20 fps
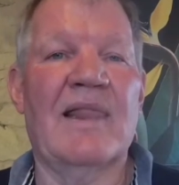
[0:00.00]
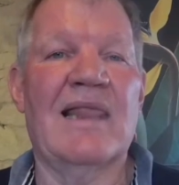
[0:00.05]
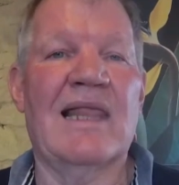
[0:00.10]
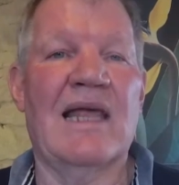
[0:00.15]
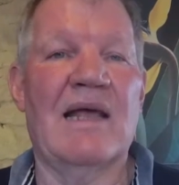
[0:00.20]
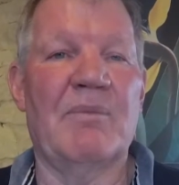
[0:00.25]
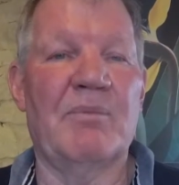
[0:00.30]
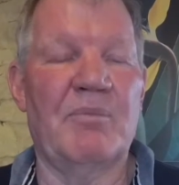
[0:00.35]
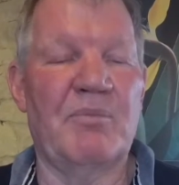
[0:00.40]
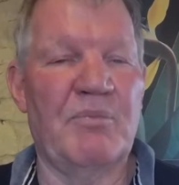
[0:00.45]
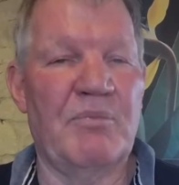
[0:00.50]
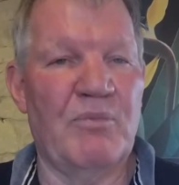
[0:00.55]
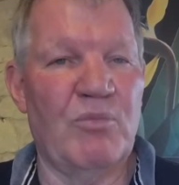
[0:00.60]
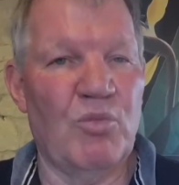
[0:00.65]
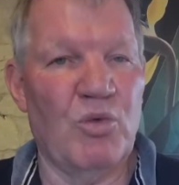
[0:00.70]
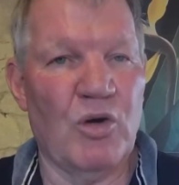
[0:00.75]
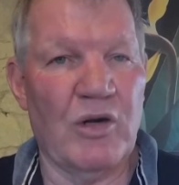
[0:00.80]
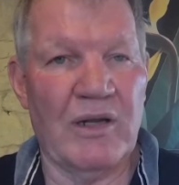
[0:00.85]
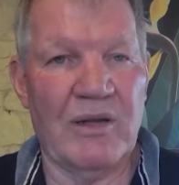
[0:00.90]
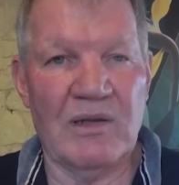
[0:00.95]
The
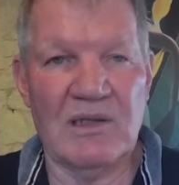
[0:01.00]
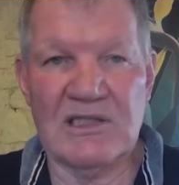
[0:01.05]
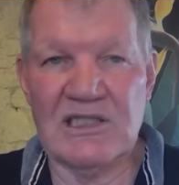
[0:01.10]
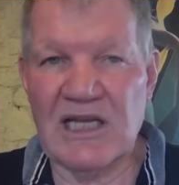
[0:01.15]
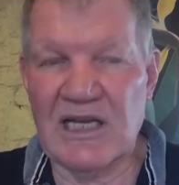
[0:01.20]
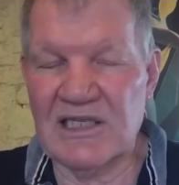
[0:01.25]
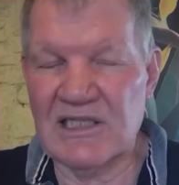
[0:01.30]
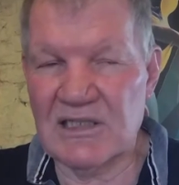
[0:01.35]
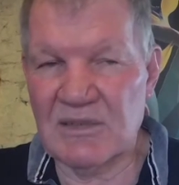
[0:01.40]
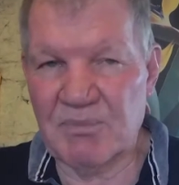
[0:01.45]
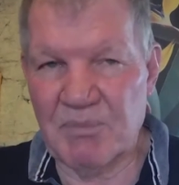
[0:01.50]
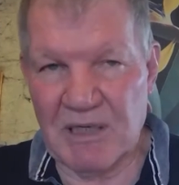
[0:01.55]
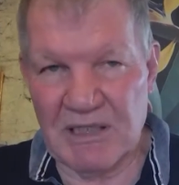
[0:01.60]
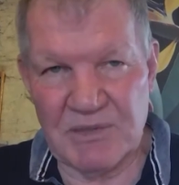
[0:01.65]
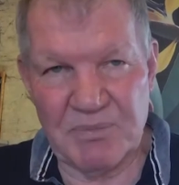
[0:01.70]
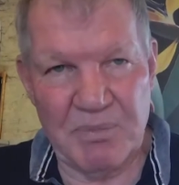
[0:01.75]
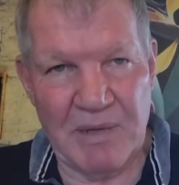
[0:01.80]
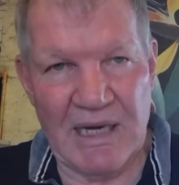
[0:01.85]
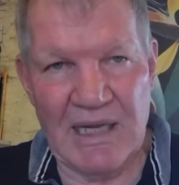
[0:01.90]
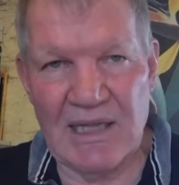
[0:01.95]
water will taste
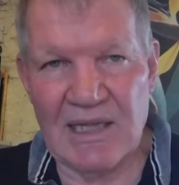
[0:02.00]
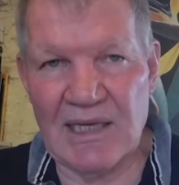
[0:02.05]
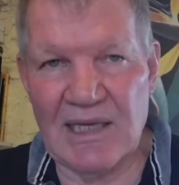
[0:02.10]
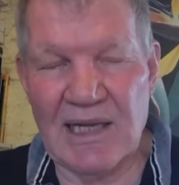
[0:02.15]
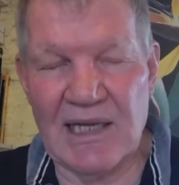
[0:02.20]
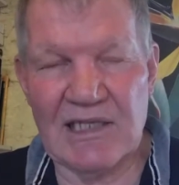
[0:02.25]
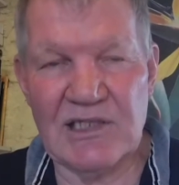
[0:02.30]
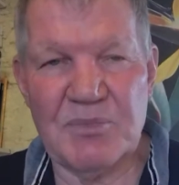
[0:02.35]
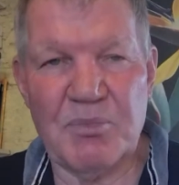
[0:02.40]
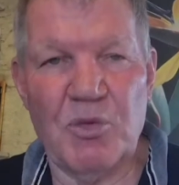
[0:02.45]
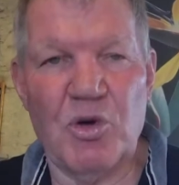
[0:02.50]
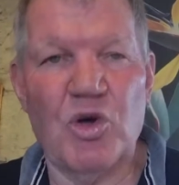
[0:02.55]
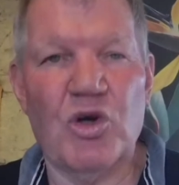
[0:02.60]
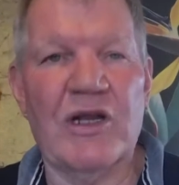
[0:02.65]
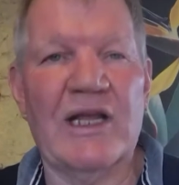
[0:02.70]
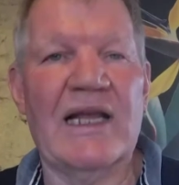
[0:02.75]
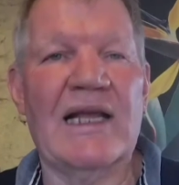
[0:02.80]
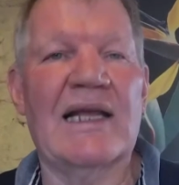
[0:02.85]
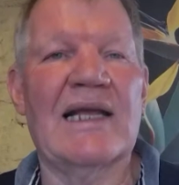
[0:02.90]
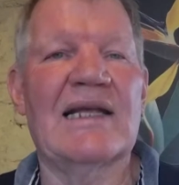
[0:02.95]
much better the next
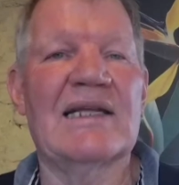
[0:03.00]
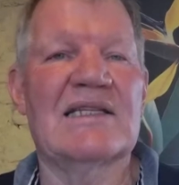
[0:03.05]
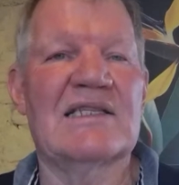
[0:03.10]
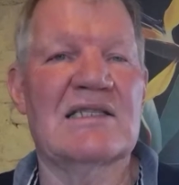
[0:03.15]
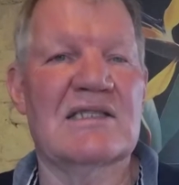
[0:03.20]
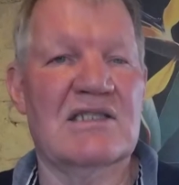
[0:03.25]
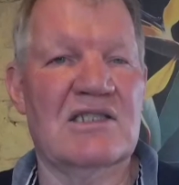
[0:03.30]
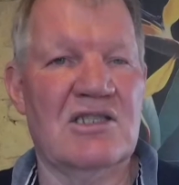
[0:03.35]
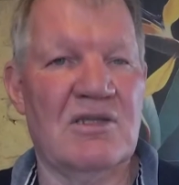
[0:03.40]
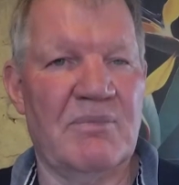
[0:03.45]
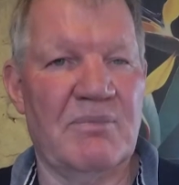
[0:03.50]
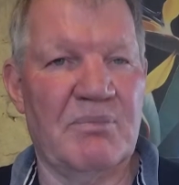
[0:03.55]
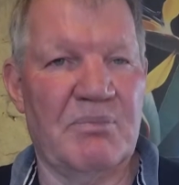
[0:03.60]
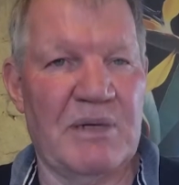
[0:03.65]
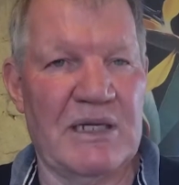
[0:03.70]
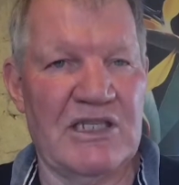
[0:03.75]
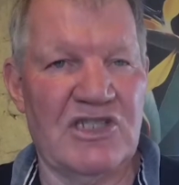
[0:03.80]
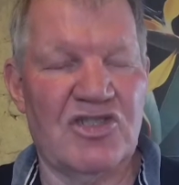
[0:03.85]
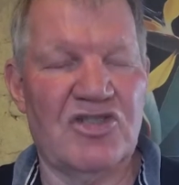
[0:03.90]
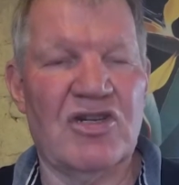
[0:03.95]
morning. It's
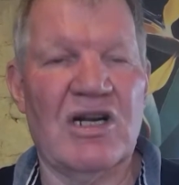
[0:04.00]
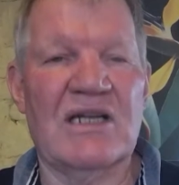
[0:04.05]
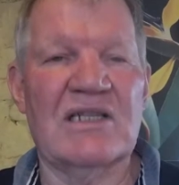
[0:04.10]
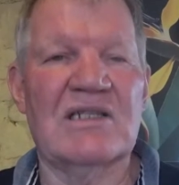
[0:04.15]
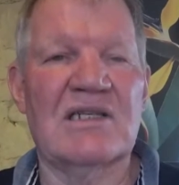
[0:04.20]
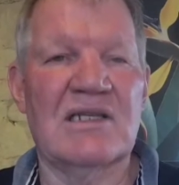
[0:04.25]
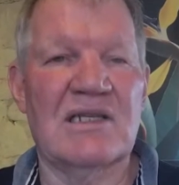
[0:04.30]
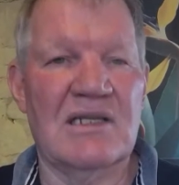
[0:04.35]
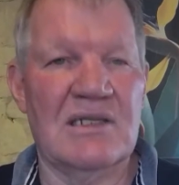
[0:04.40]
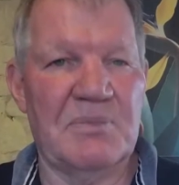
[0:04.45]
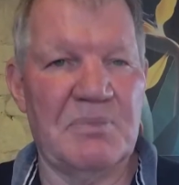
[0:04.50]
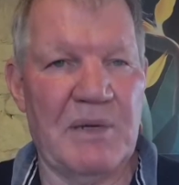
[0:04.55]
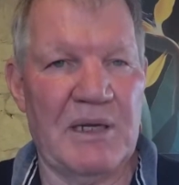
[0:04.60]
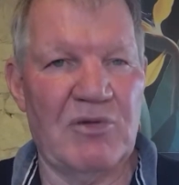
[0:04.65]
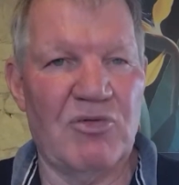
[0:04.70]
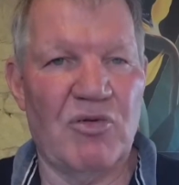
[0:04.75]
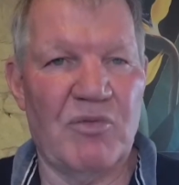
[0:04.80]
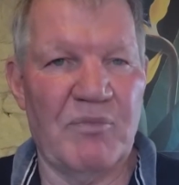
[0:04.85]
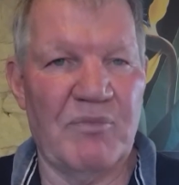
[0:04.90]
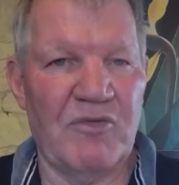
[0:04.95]
been structured, it's
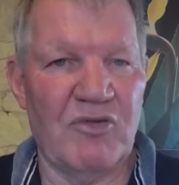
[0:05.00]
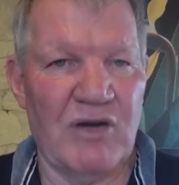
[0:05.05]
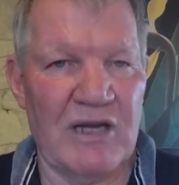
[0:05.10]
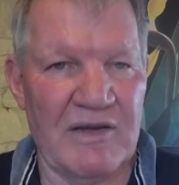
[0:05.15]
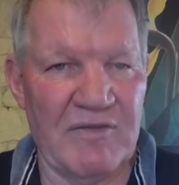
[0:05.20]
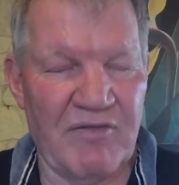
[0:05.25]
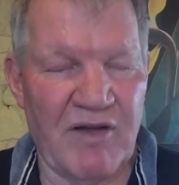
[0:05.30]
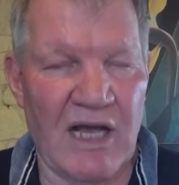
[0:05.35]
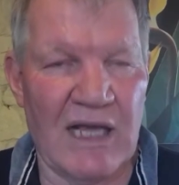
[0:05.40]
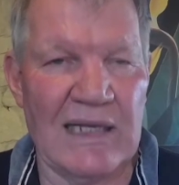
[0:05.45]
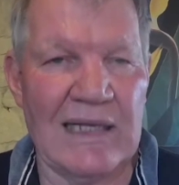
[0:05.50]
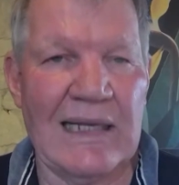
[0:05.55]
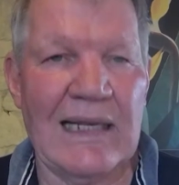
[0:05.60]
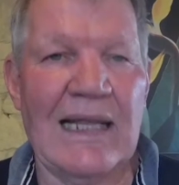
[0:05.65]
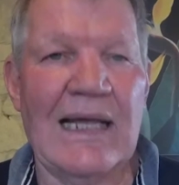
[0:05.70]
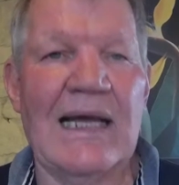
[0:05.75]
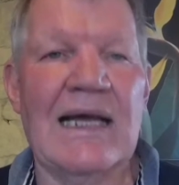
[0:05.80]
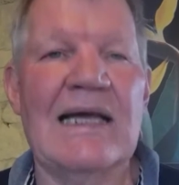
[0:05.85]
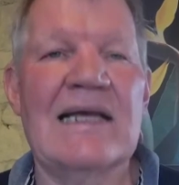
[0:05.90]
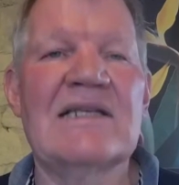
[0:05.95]
been
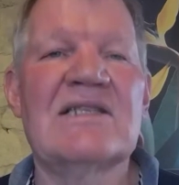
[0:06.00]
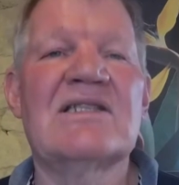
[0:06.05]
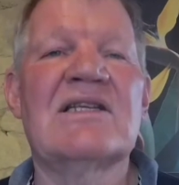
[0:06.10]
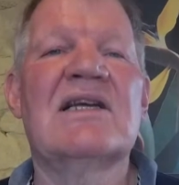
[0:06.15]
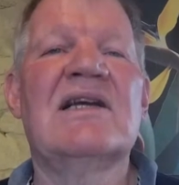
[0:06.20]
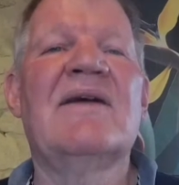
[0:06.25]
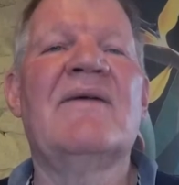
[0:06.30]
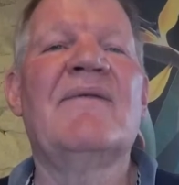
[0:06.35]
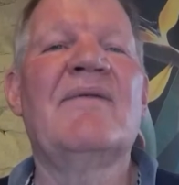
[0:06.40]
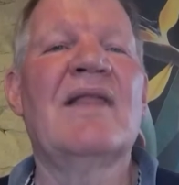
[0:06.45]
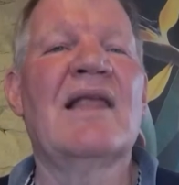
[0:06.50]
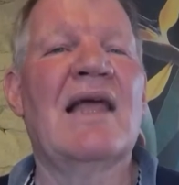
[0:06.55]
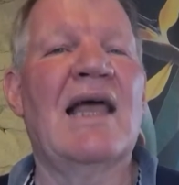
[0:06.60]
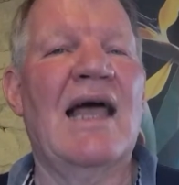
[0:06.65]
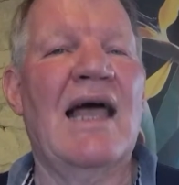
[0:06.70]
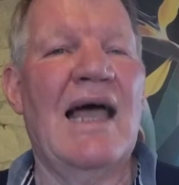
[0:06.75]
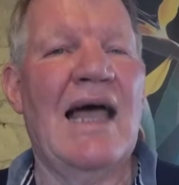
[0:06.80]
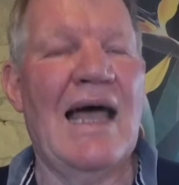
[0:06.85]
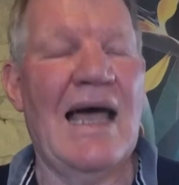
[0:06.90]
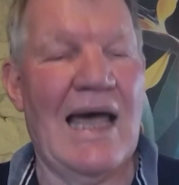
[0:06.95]
revitalized,
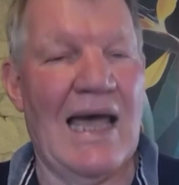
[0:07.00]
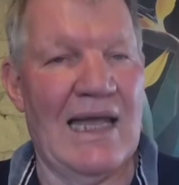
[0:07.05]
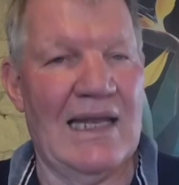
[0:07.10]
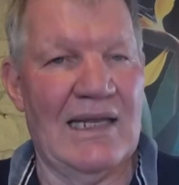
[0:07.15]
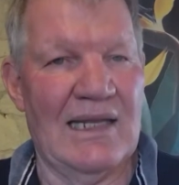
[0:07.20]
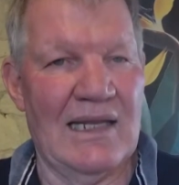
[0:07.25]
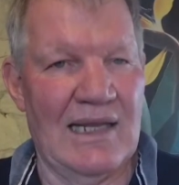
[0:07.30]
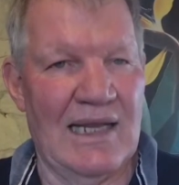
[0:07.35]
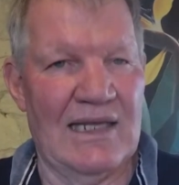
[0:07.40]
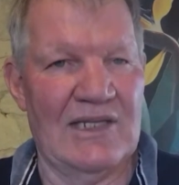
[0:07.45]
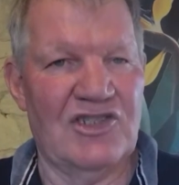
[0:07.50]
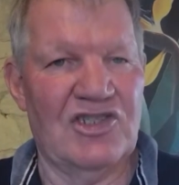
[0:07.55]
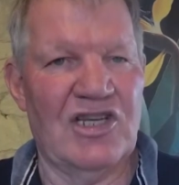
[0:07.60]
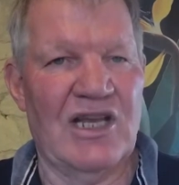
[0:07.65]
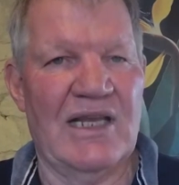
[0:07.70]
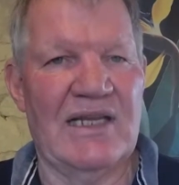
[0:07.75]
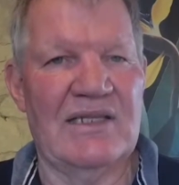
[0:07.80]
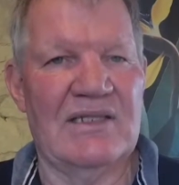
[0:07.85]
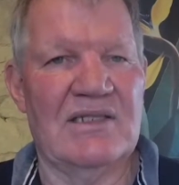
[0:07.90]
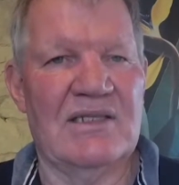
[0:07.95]
and it
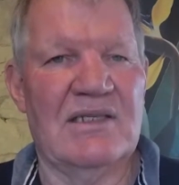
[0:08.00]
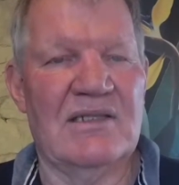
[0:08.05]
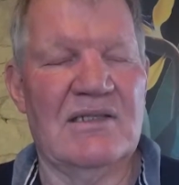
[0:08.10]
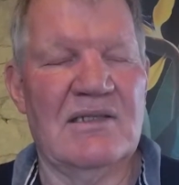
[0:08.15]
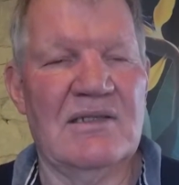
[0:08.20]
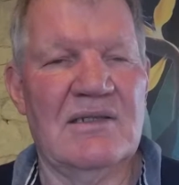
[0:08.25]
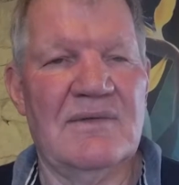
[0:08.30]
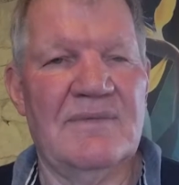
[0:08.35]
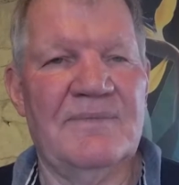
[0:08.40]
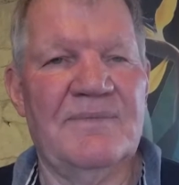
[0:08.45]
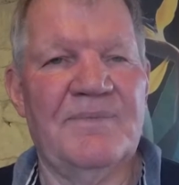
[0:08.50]
changes.